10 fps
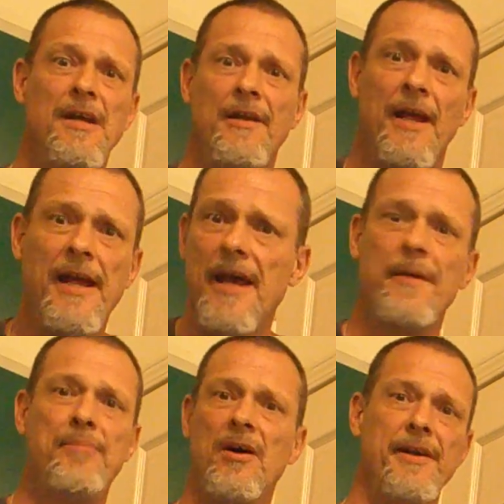They had a
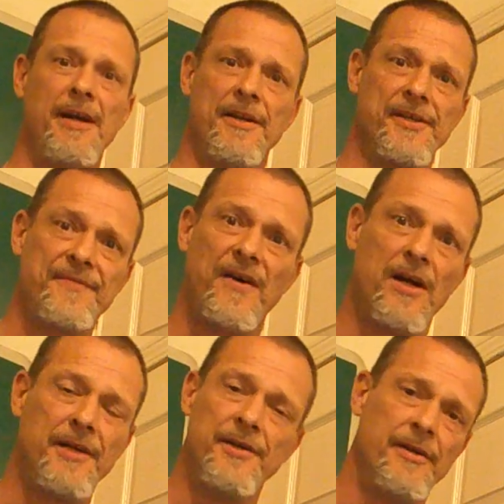party on this
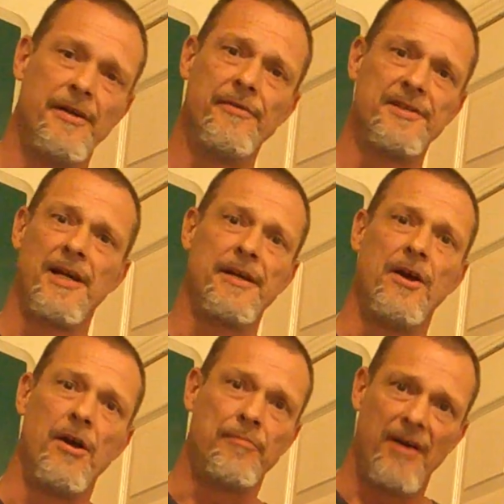fucking dude. It was like an
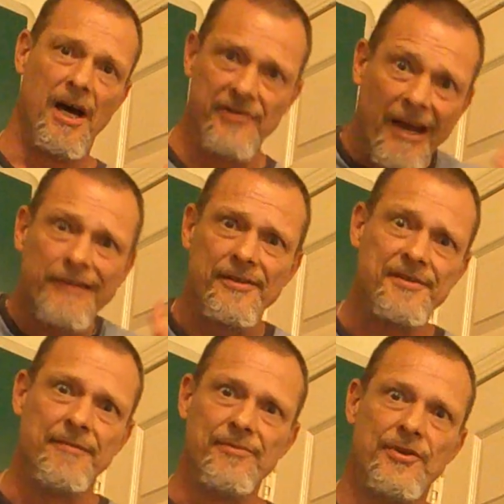art project or
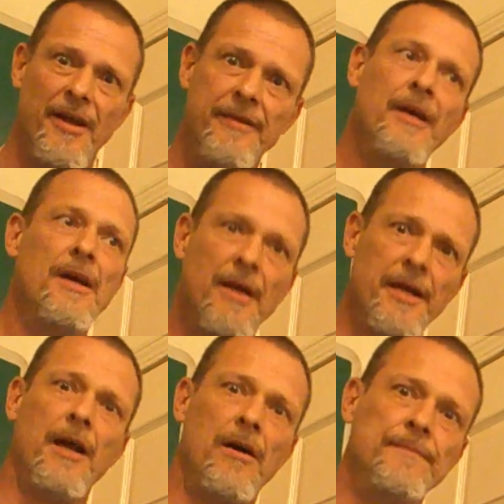some shit.
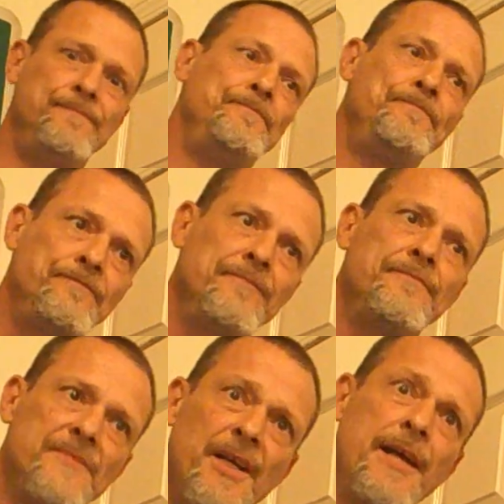
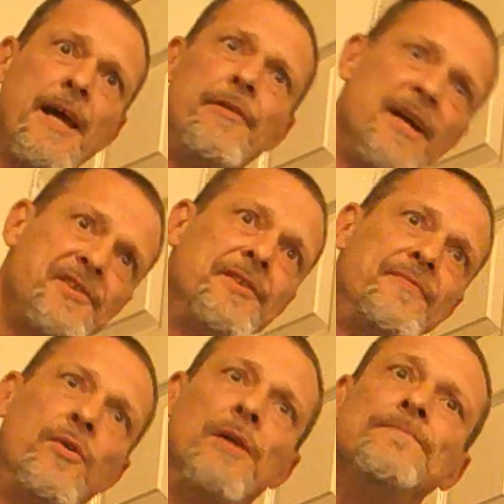So they got arrested
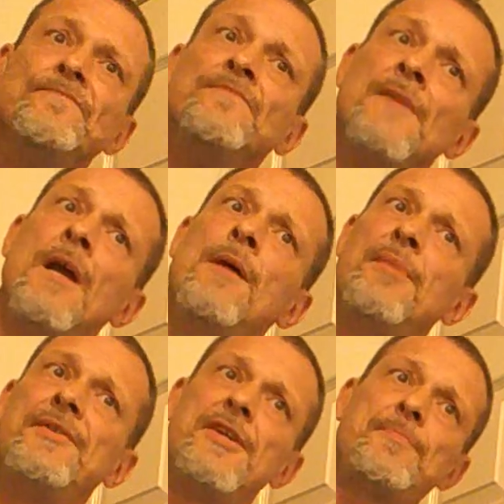for it.
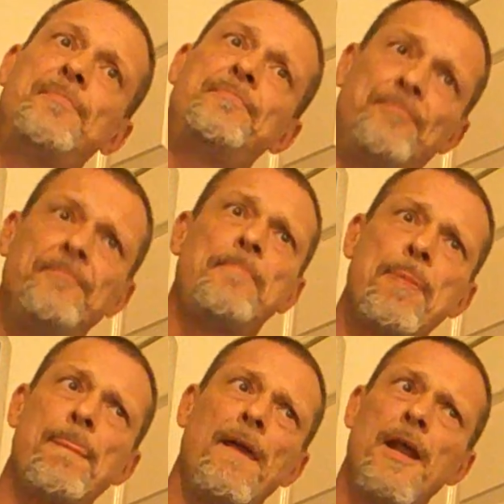But these,
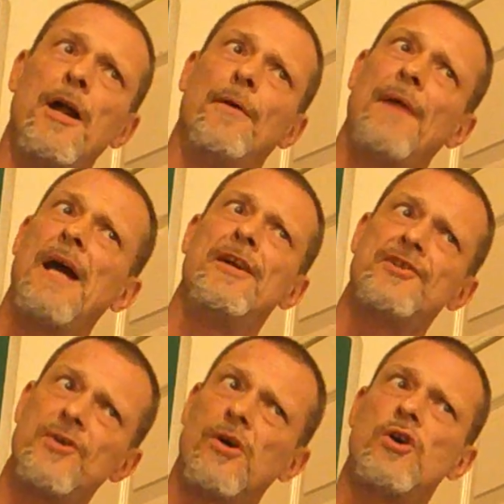I
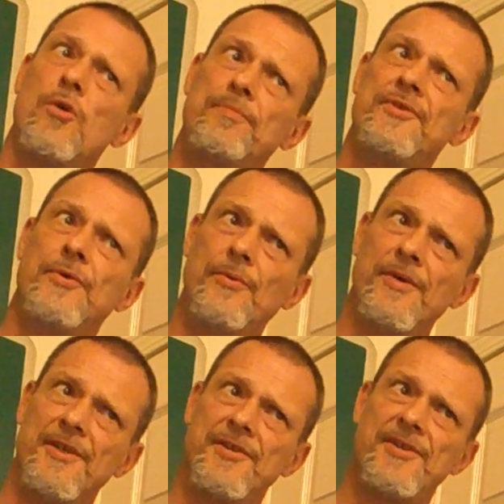saw COPE2
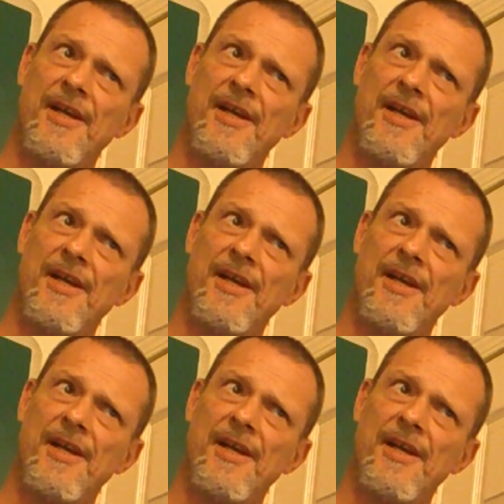was